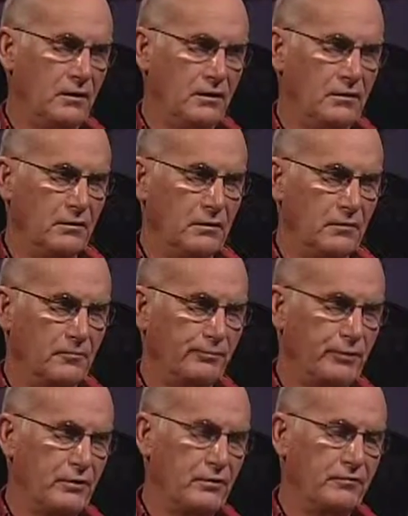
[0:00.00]
a uh,
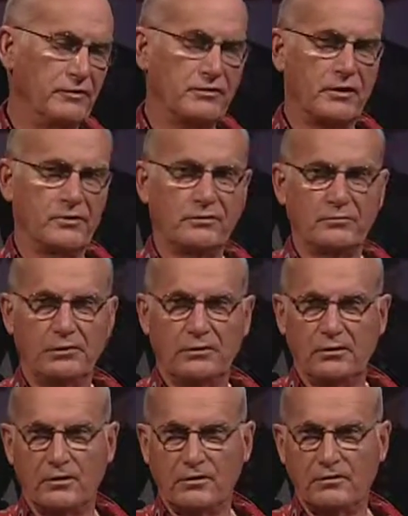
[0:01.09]
period of instruction
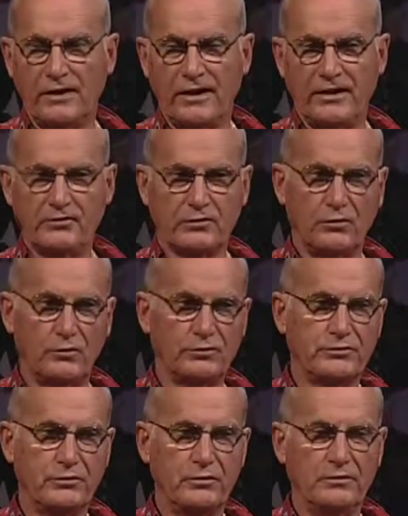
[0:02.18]
be taught to high
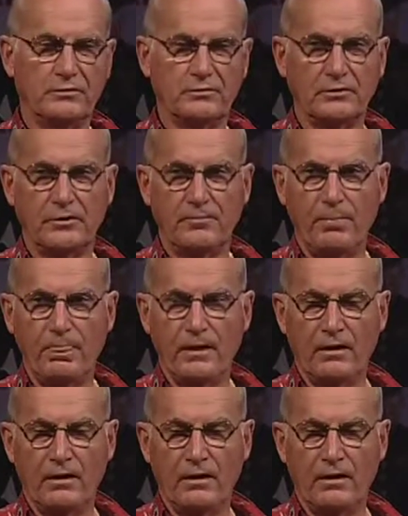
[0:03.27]
school students uh,